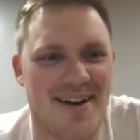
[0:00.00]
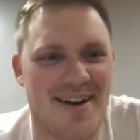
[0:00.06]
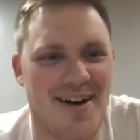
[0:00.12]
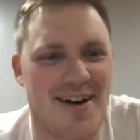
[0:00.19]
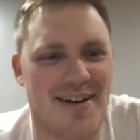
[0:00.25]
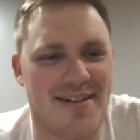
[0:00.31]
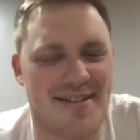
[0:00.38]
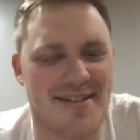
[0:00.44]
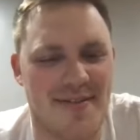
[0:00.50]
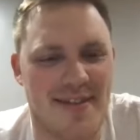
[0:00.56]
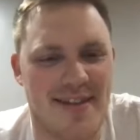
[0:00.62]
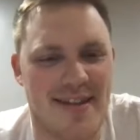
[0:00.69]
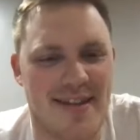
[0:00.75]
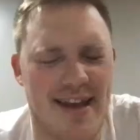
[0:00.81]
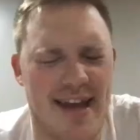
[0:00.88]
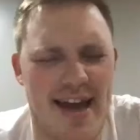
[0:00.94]
Awesome.
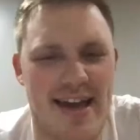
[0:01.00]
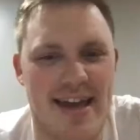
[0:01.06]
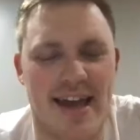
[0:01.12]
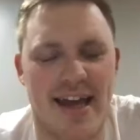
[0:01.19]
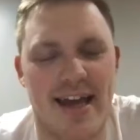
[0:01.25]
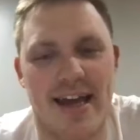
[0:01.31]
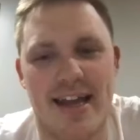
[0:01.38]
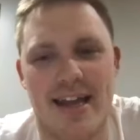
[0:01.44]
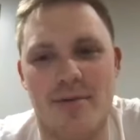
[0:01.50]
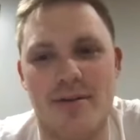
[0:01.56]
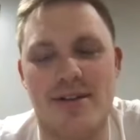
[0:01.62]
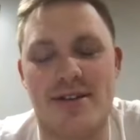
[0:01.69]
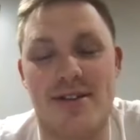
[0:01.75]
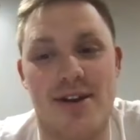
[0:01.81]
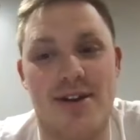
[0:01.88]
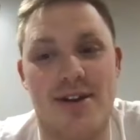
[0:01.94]
Hey, let me
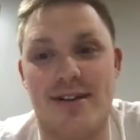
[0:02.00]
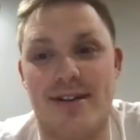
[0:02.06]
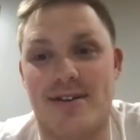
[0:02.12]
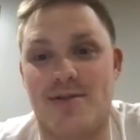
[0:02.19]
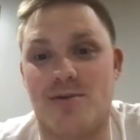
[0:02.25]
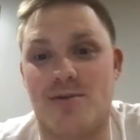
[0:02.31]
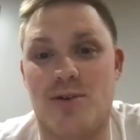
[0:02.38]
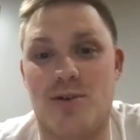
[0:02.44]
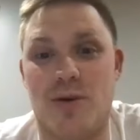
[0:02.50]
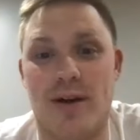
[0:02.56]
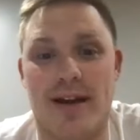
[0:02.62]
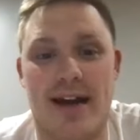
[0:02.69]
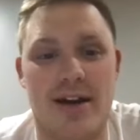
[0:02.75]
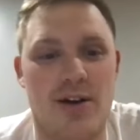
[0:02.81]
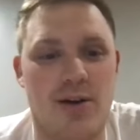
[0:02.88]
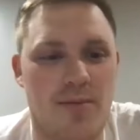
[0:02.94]
just tell y'all this real quick.
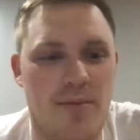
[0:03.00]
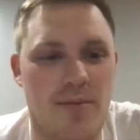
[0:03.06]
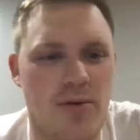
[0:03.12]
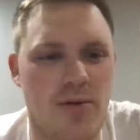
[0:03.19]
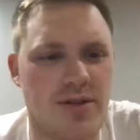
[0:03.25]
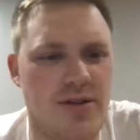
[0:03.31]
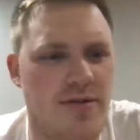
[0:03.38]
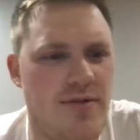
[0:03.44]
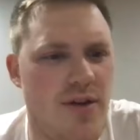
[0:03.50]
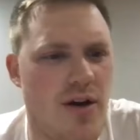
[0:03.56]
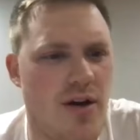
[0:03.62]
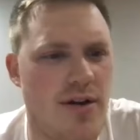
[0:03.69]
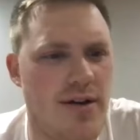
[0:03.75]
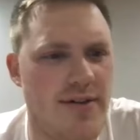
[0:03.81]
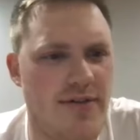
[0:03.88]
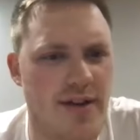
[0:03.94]
I know most of
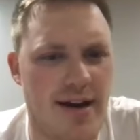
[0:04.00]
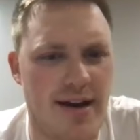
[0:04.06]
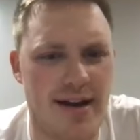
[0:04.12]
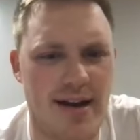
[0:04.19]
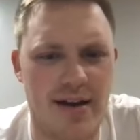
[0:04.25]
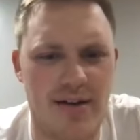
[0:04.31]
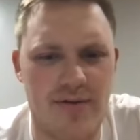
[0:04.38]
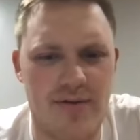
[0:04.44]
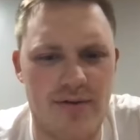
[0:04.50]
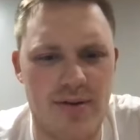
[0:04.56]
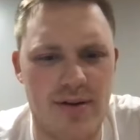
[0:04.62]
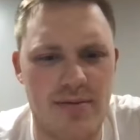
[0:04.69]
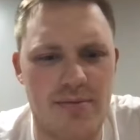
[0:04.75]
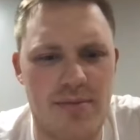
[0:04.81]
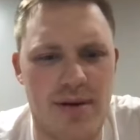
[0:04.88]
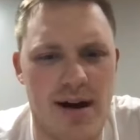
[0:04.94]
y'all, if not
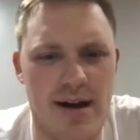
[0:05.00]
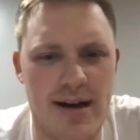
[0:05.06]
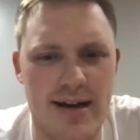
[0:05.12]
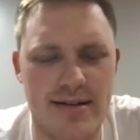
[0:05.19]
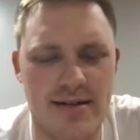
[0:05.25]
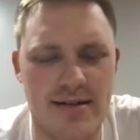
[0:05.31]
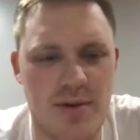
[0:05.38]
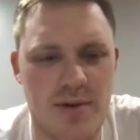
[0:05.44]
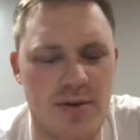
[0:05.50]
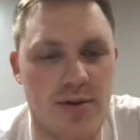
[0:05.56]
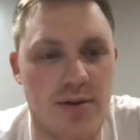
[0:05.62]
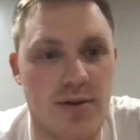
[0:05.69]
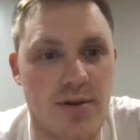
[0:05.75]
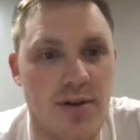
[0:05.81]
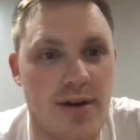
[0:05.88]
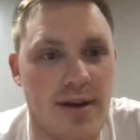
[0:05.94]
everybody, as I'm going
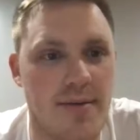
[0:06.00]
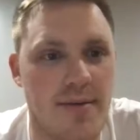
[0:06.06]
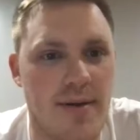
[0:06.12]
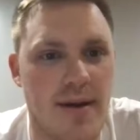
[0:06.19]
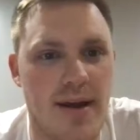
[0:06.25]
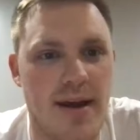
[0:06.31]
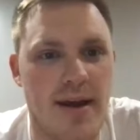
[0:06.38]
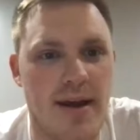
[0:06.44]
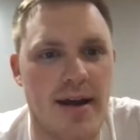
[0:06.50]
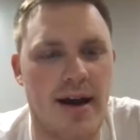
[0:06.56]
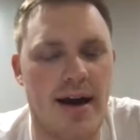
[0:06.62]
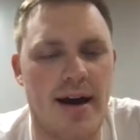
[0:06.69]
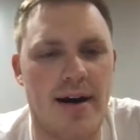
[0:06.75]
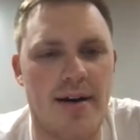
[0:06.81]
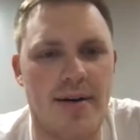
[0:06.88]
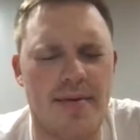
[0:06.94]
through and looking,
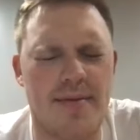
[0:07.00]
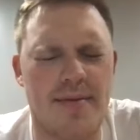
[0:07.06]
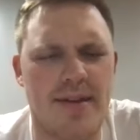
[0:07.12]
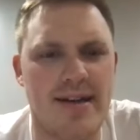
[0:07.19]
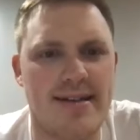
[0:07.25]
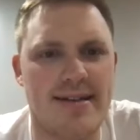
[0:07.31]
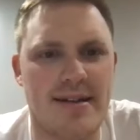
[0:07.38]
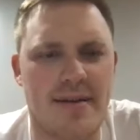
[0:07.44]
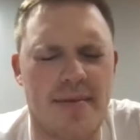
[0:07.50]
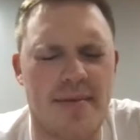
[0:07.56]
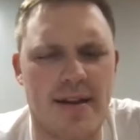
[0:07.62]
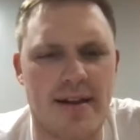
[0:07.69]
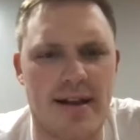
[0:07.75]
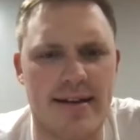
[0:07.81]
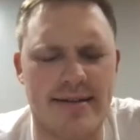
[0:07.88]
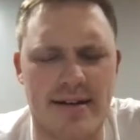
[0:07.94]
did something
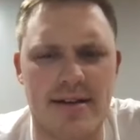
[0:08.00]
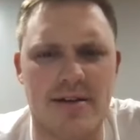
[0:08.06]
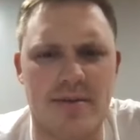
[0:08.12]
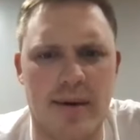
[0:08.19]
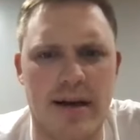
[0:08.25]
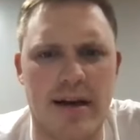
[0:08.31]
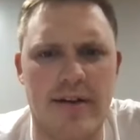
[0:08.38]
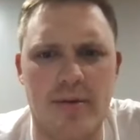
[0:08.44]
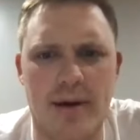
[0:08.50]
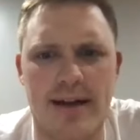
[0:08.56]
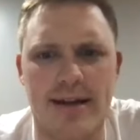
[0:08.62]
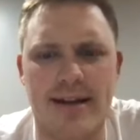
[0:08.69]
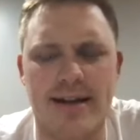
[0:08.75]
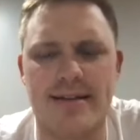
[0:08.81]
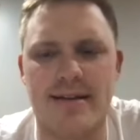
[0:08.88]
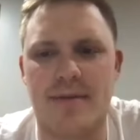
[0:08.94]
last night. Just about everybody
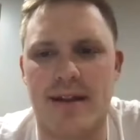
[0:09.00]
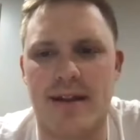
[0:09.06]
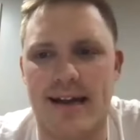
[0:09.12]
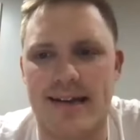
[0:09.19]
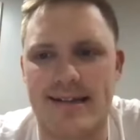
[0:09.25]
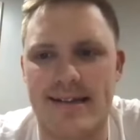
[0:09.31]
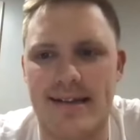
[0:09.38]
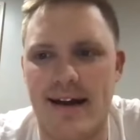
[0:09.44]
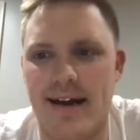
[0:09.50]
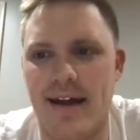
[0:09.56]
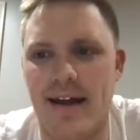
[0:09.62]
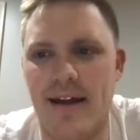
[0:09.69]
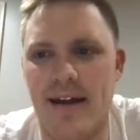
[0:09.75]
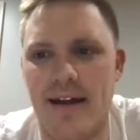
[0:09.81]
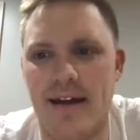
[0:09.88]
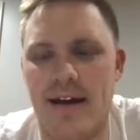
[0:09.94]
did something last night
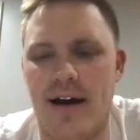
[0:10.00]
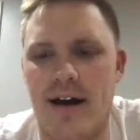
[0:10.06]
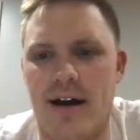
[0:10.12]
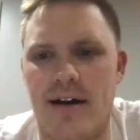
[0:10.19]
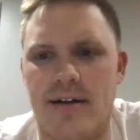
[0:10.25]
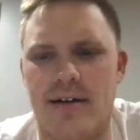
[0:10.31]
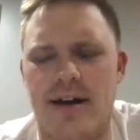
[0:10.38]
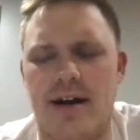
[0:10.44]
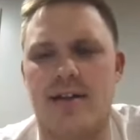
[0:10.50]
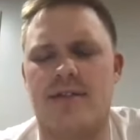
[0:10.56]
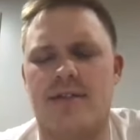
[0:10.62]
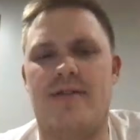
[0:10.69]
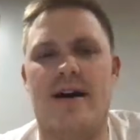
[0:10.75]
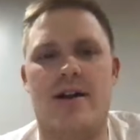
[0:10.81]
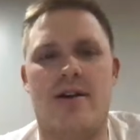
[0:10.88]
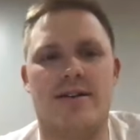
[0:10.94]
at
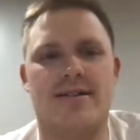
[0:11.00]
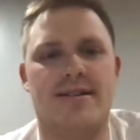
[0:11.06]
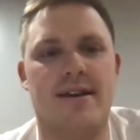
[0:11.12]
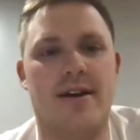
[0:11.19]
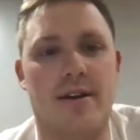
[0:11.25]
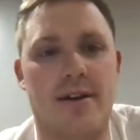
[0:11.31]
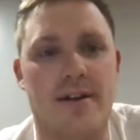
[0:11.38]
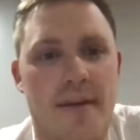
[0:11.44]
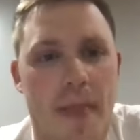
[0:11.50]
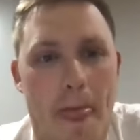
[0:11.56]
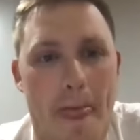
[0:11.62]
Fine Arts Theater.